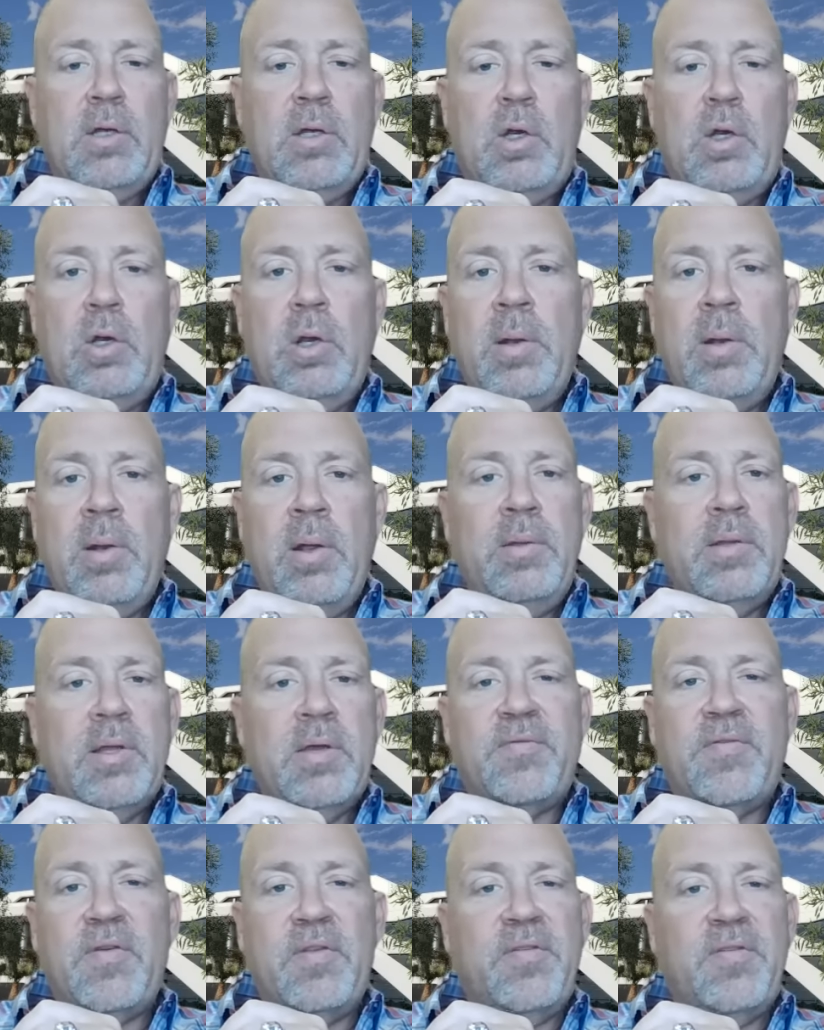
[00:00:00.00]
You
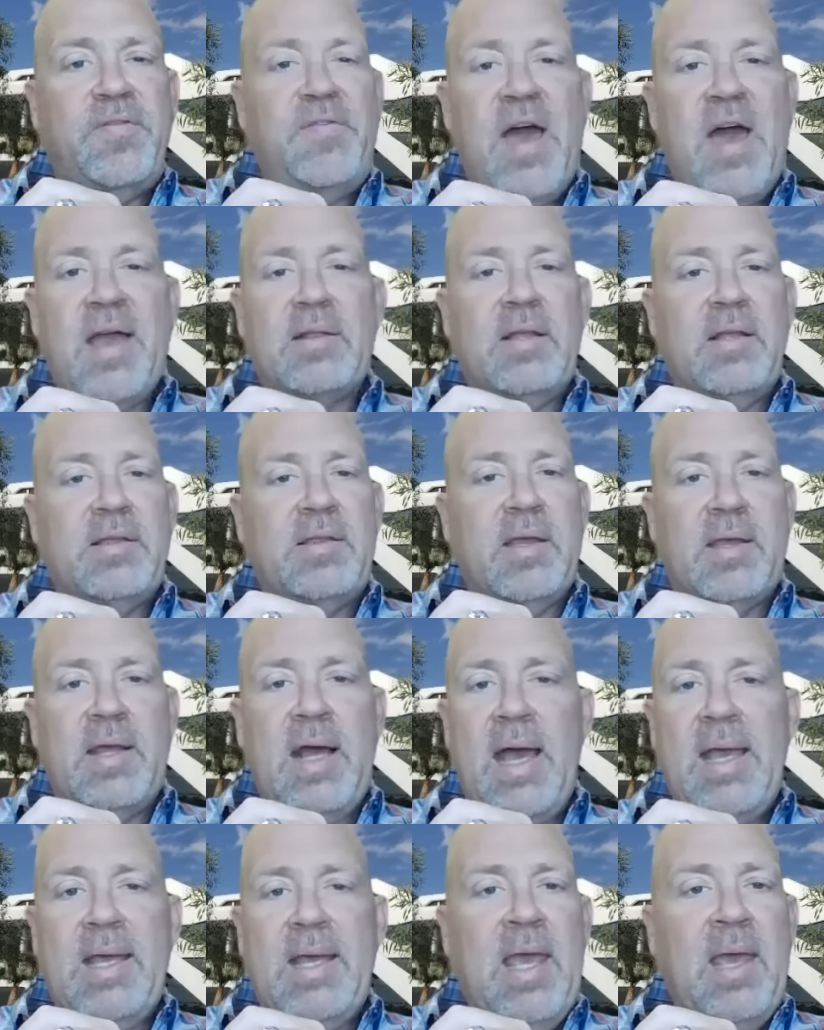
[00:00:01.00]
know, for the fact that the
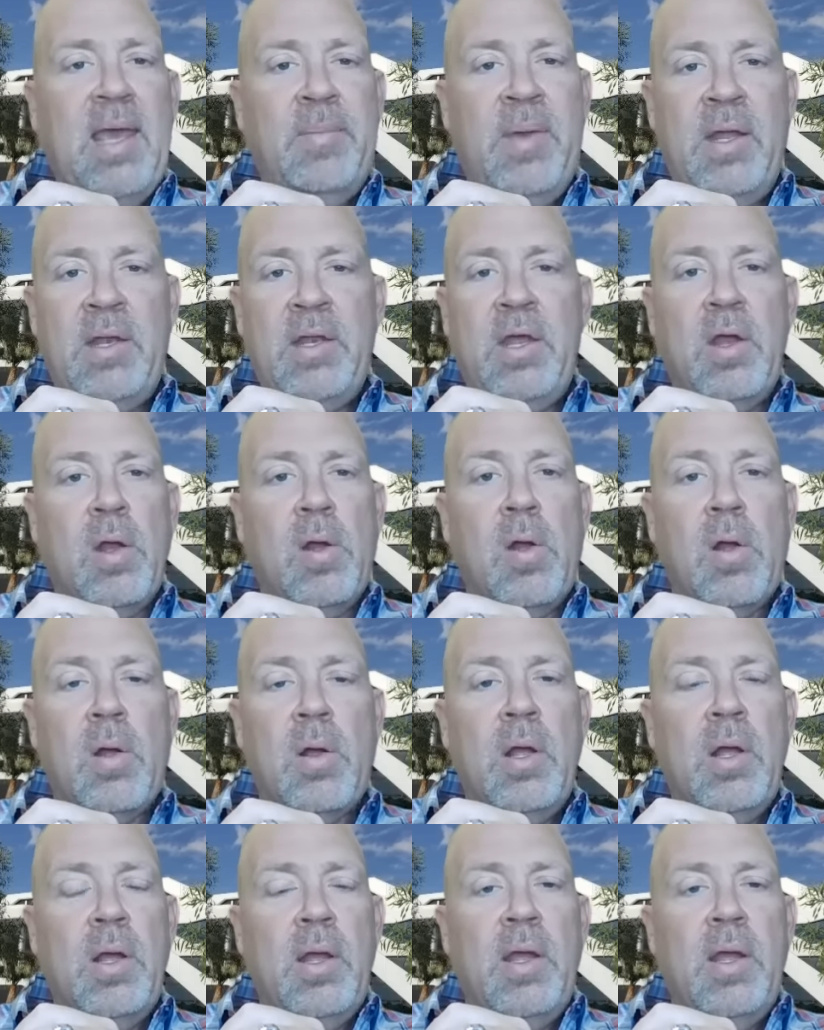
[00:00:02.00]
guy came in
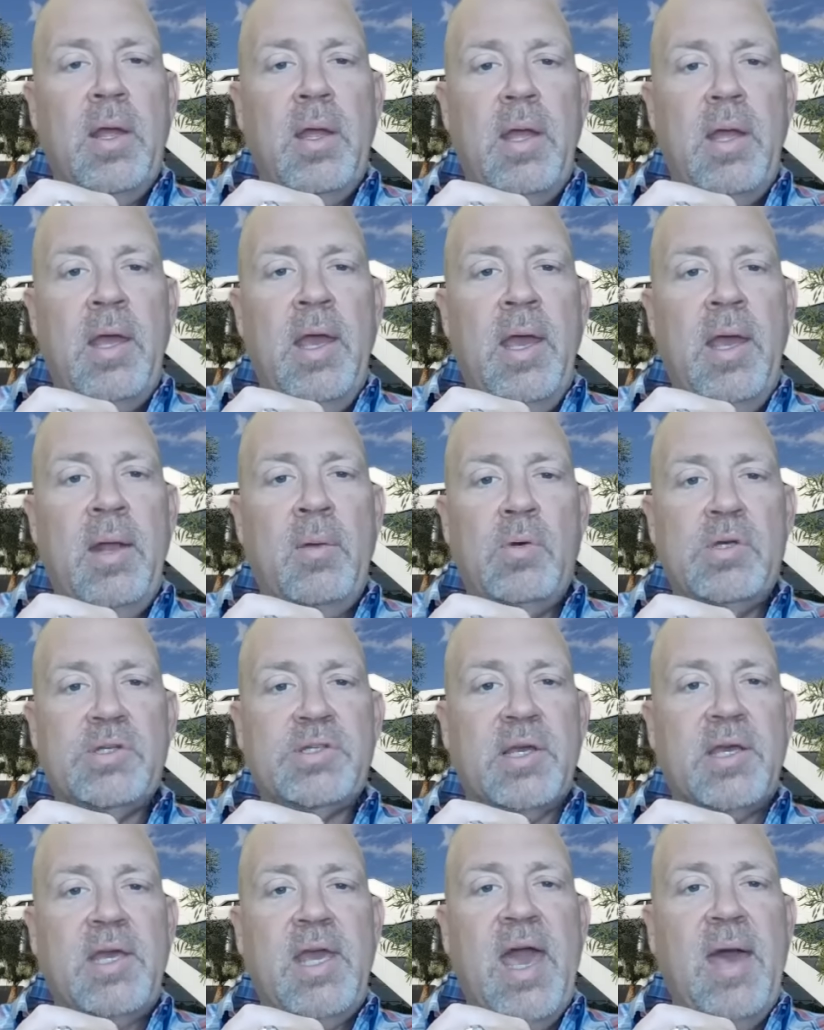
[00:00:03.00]
here and
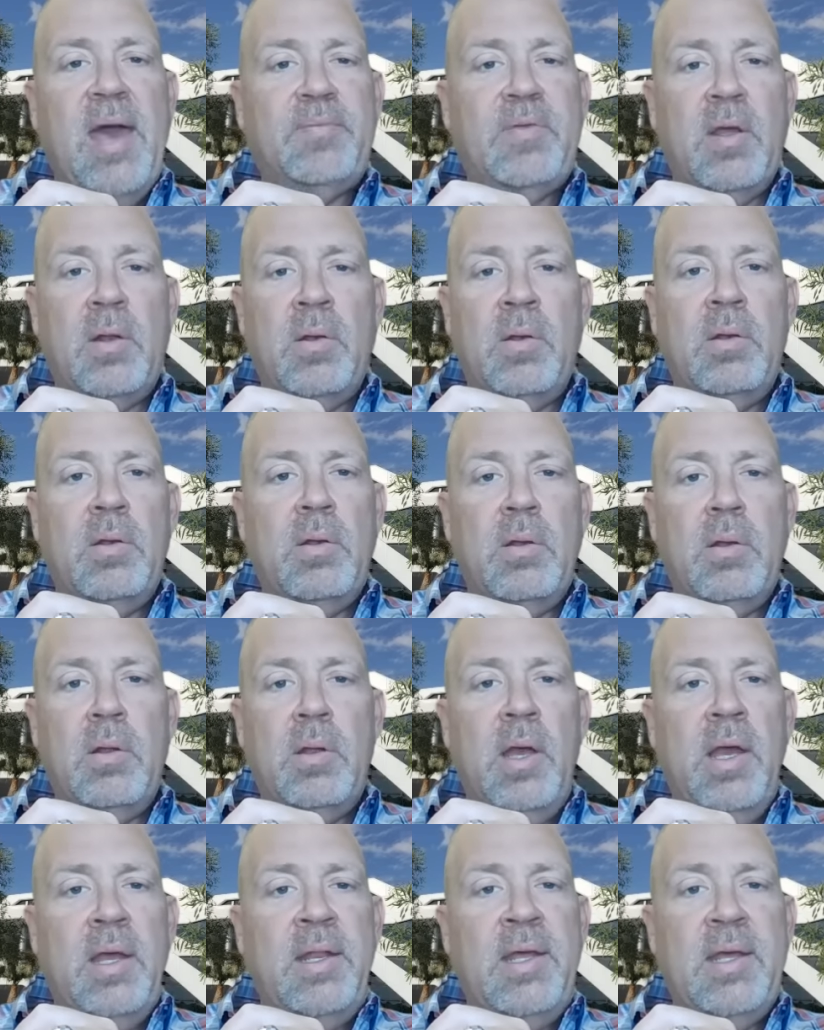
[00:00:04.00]
was a captain
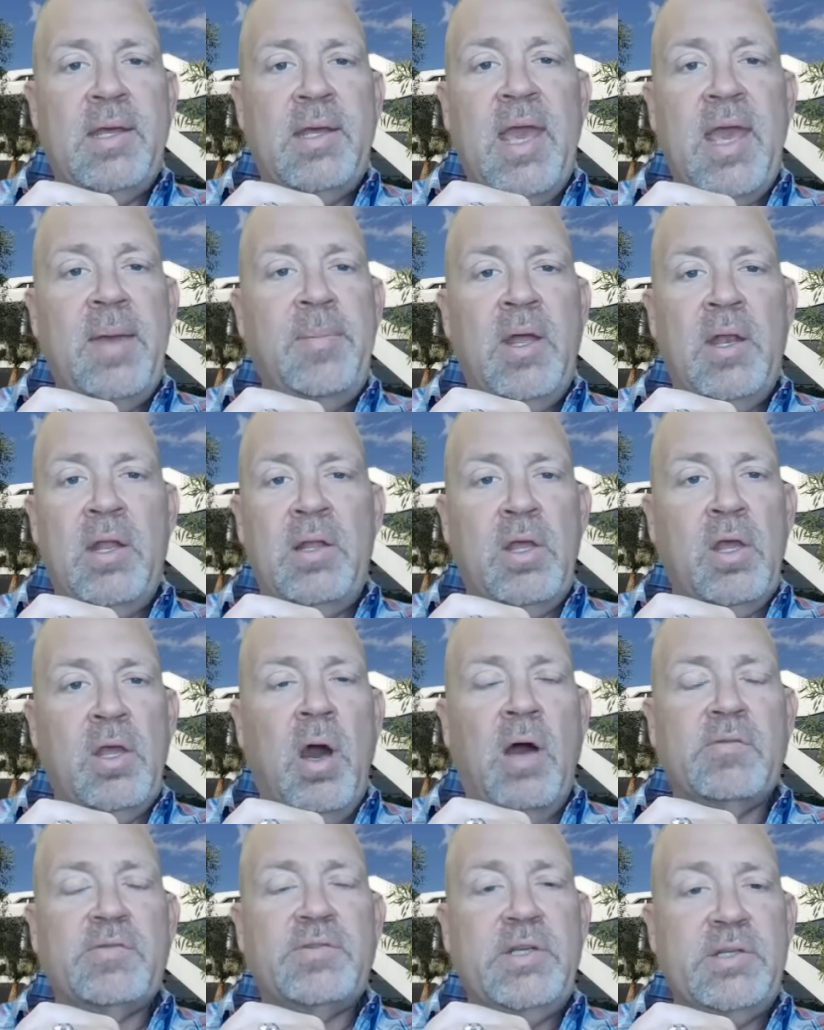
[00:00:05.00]
and he came in
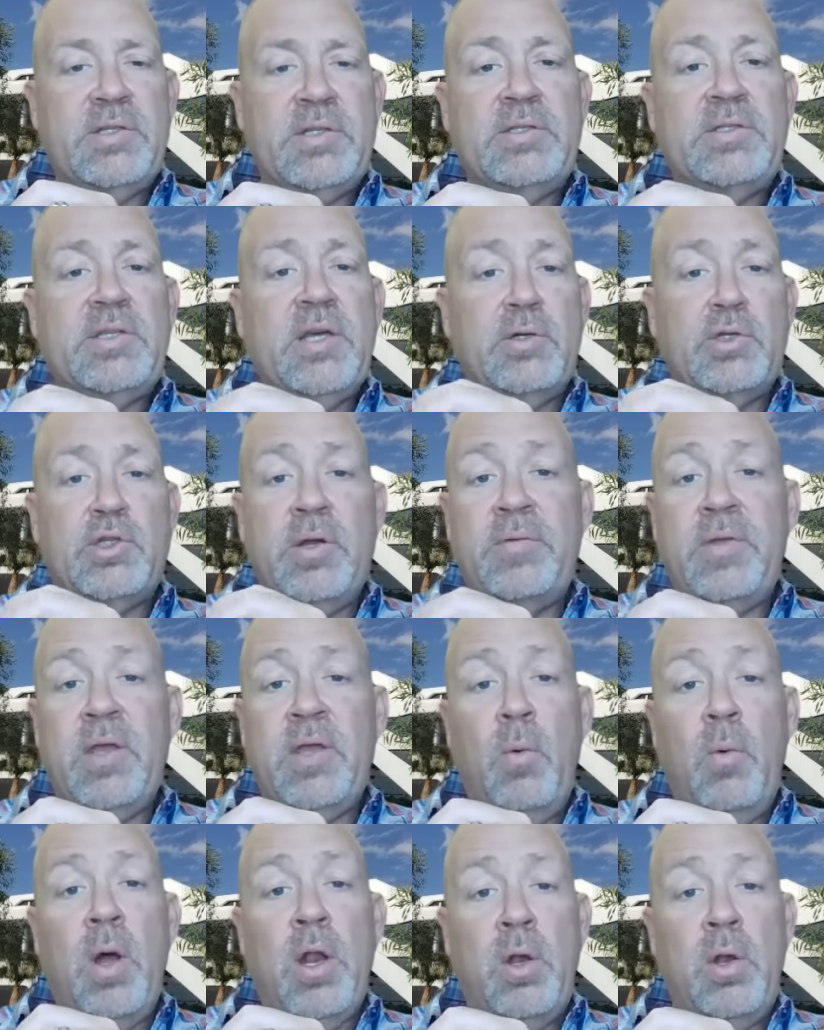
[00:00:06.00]
the offseason, tells you
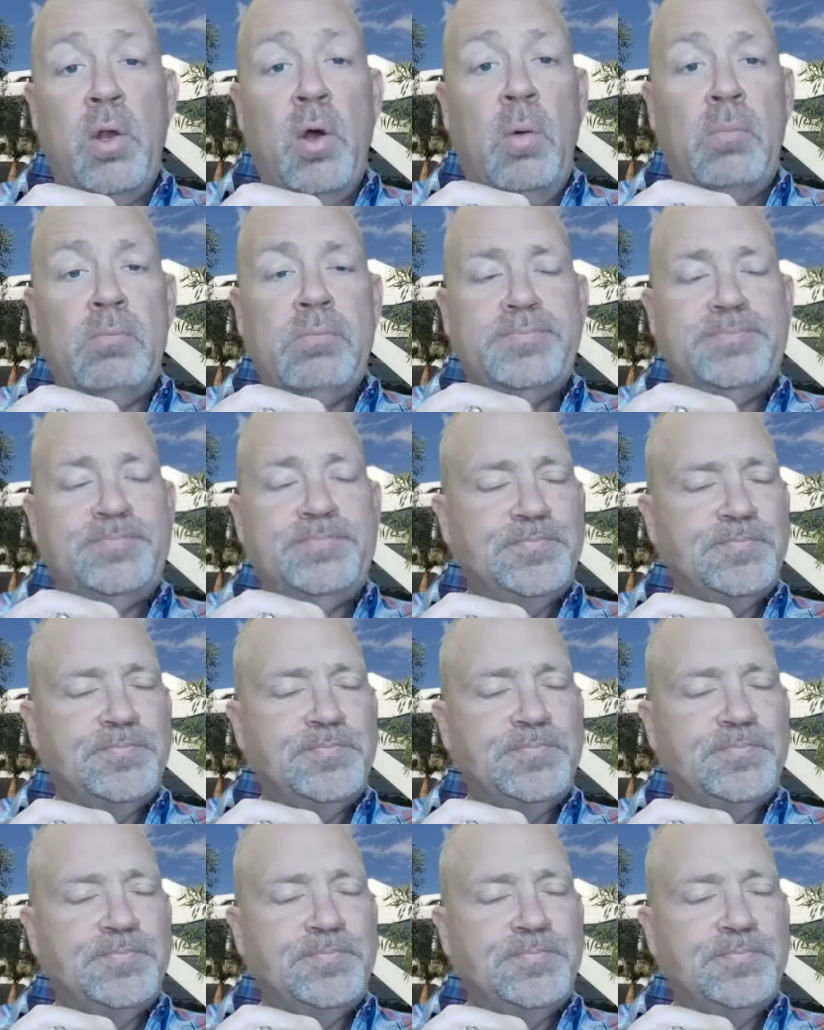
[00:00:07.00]
everything you want to know.